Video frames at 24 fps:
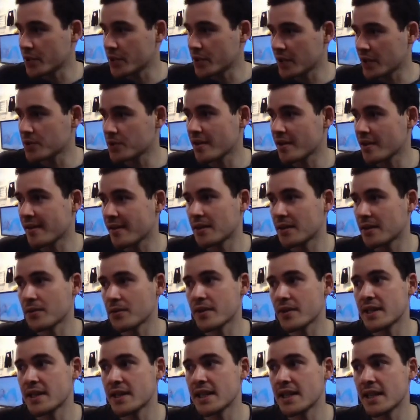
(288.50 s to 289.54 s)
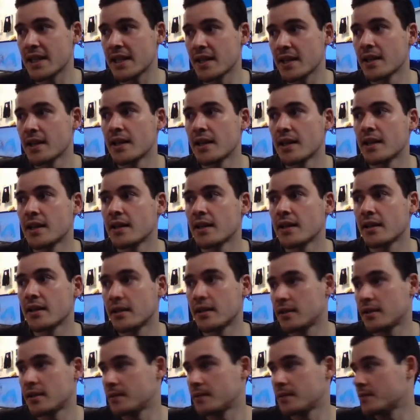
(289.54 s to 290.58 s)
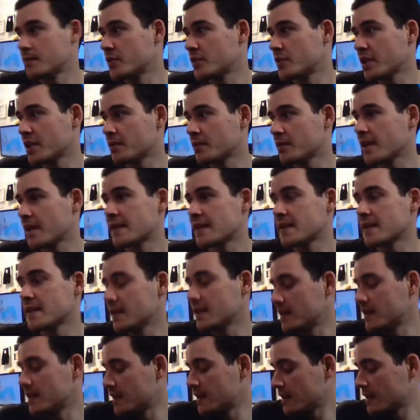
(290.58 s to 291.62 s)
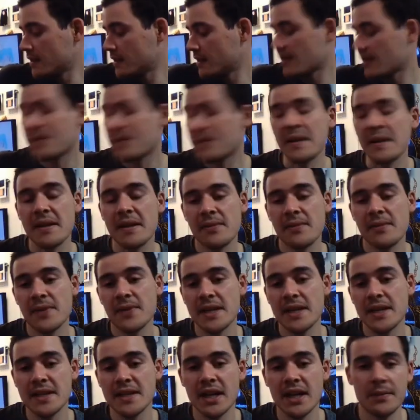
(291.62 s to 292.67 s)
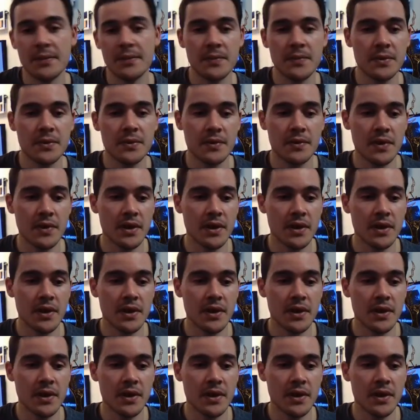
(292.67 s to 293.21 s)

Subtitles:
trajectories that are already generated CSV type